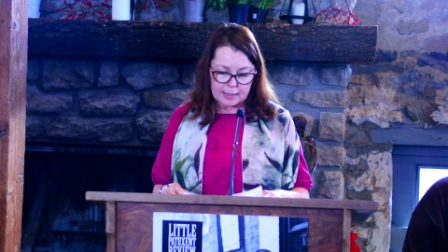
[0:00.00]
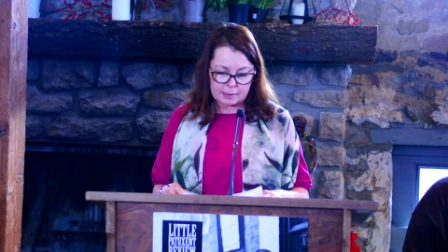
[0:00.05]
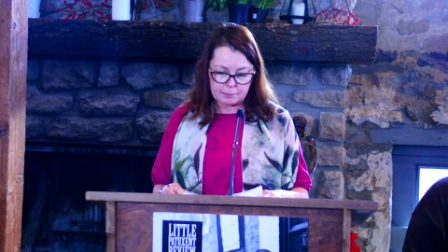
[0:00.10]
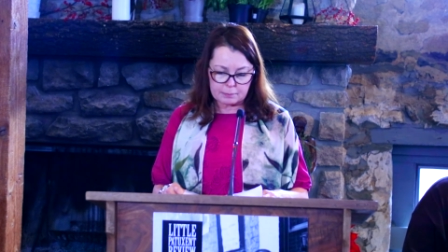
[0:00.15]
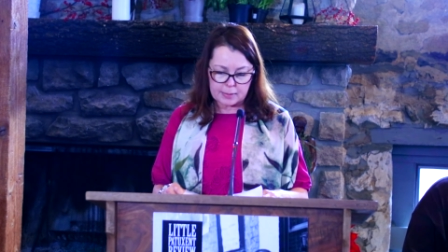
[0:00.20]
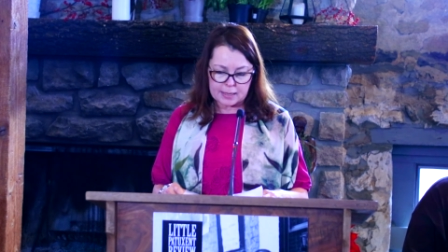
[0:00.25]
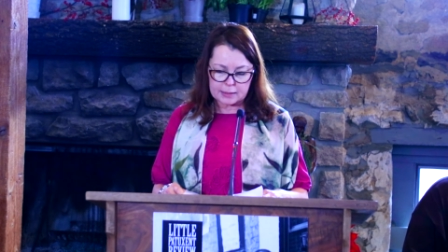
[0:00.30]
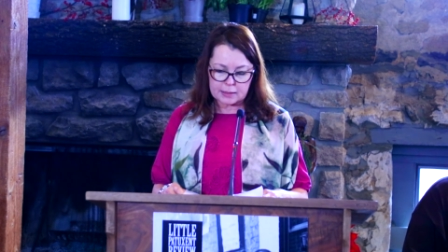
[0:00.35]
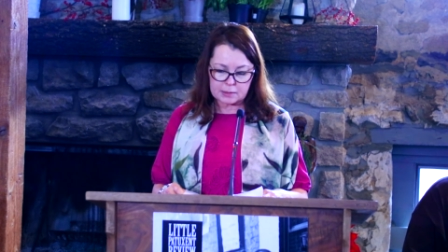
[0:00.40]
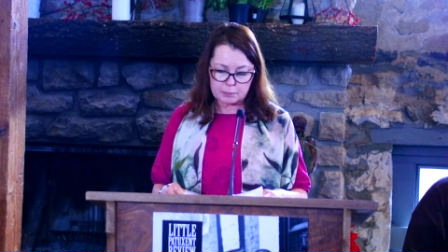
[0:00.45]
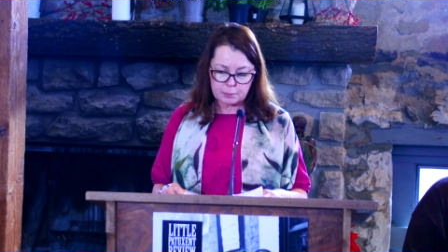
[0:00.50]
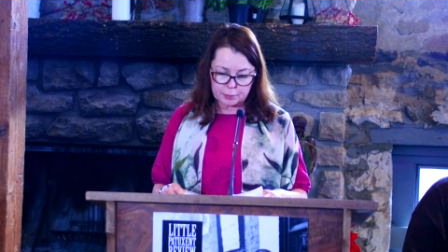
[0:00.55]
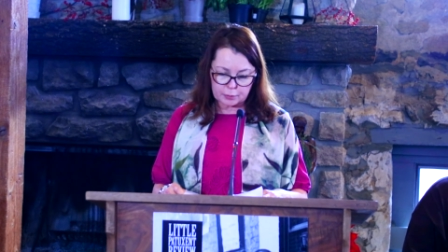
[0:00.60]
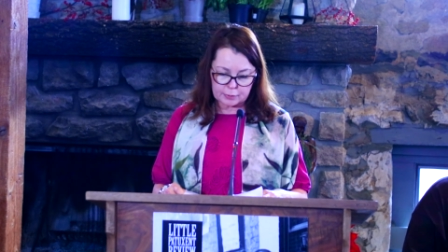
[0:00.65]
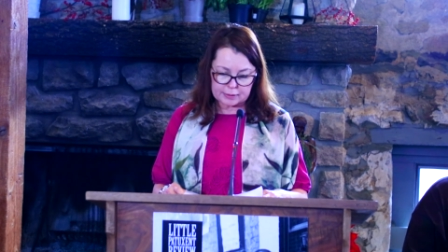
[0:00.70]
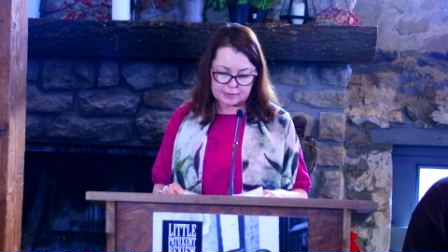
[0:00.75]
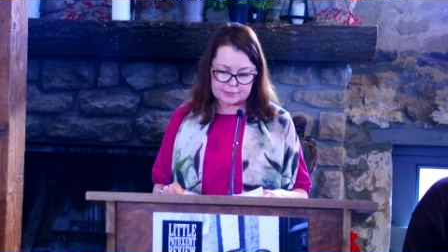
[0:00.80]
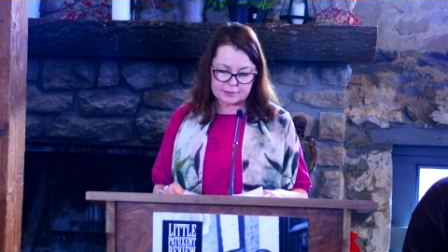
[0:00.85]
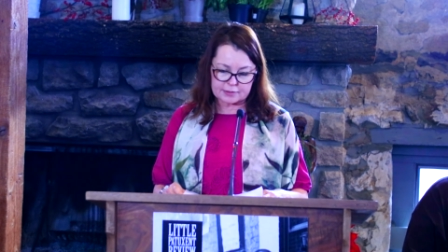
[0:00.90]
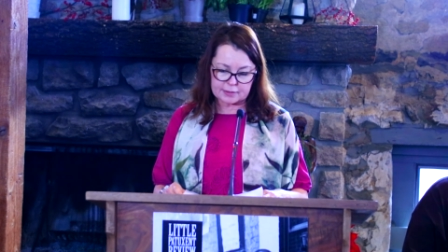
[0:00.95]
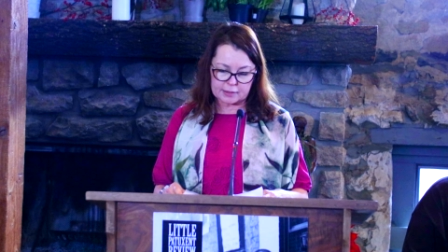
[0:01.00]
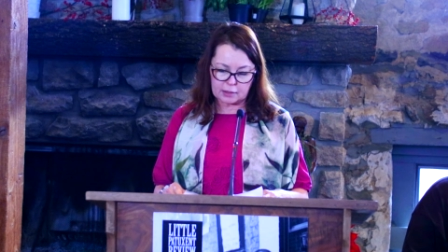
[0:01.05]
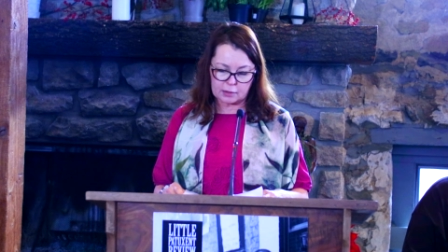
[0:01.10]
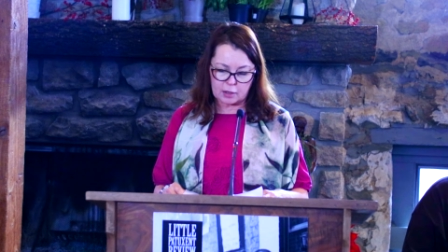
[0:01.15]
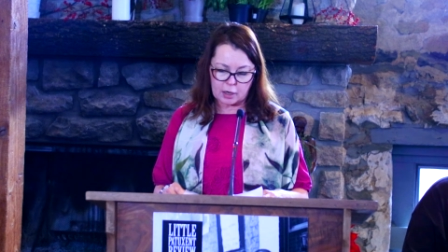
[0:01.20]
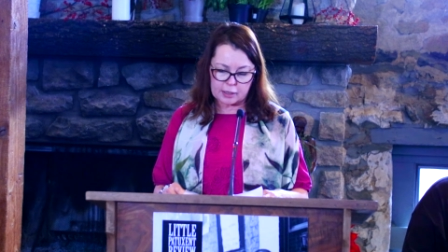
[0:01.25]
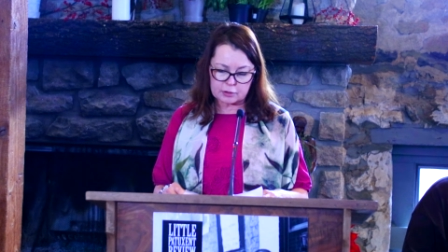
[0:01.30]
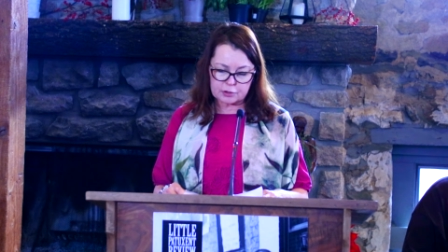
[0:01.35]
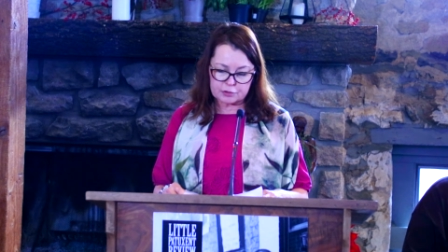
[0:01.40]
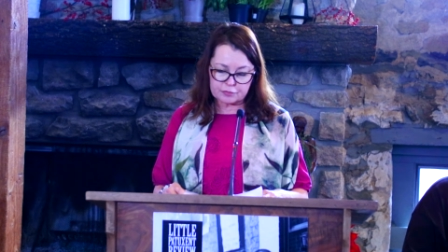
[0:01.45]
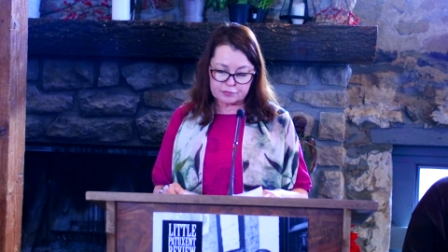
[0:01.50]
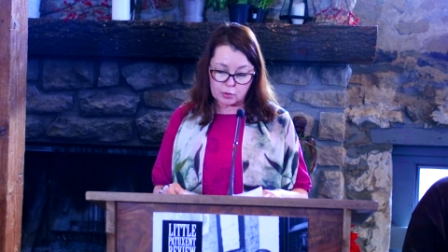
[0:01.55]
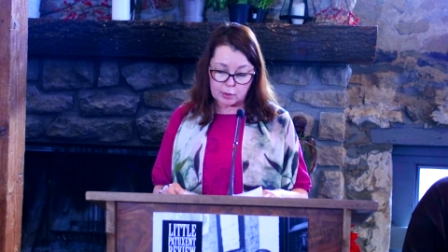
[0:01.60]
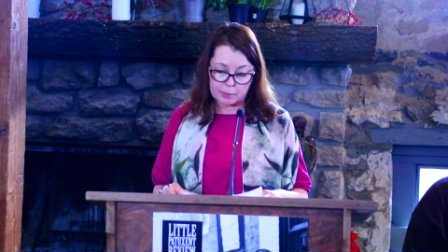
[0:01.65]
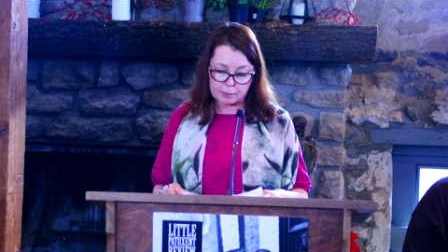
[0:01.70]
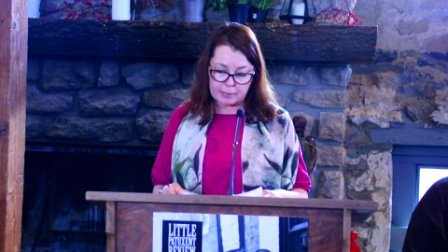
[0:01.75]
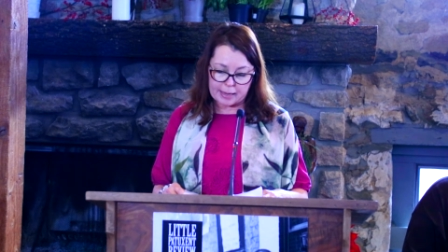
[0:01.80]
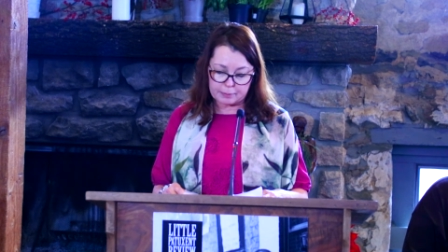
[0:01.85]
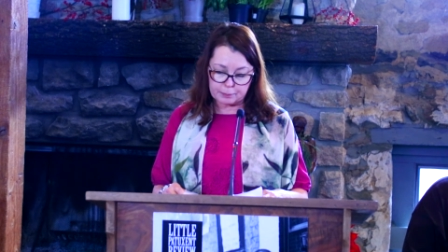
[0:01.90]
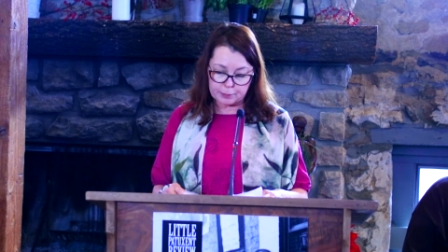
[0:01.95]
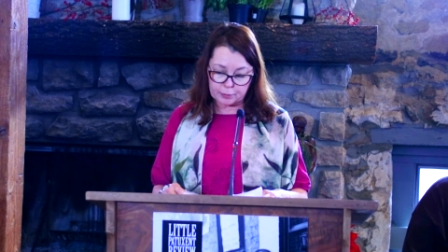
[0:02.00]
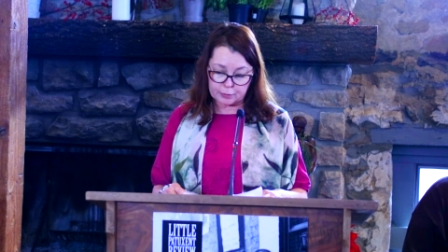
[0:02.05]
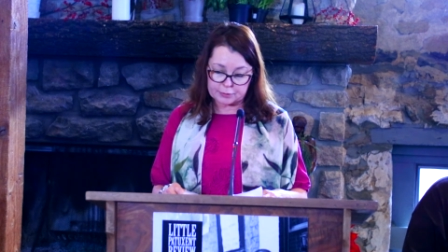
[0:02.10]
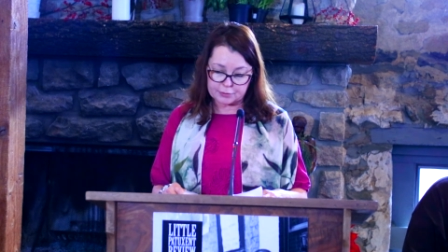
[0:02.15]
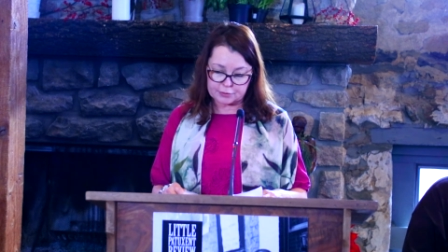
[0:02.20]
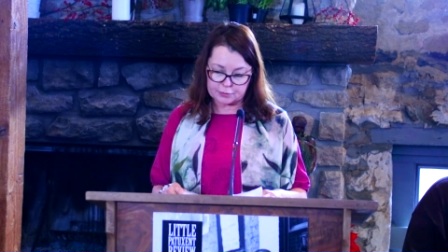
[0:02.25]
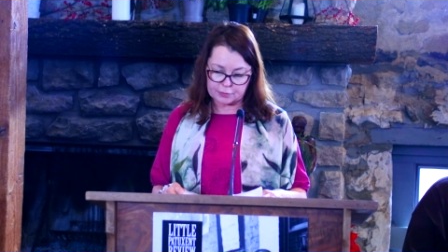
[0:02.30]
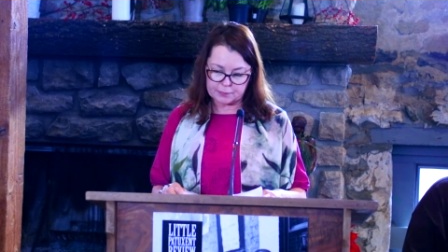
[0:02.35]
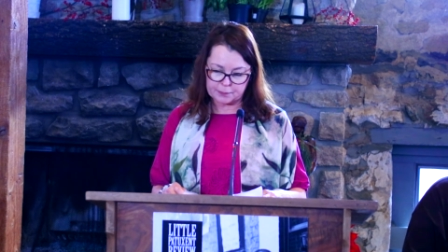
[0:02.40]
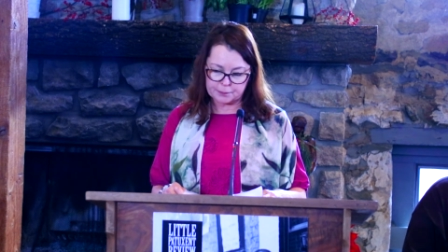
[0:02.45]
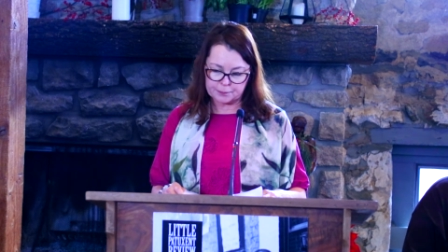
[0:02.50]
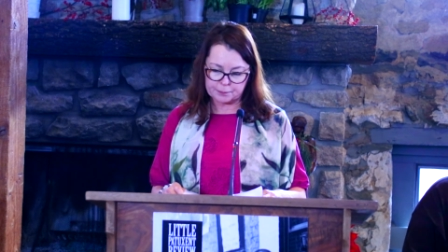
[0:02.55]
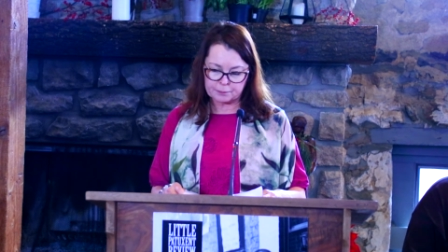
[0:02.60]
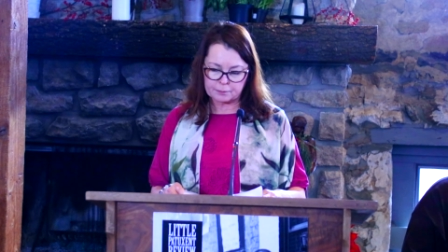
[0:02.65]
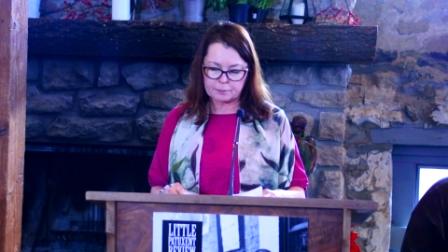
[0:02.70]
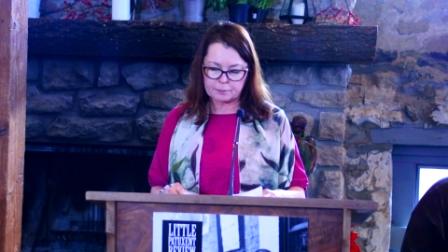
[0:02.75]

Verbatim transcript: and making prints in a large format printer.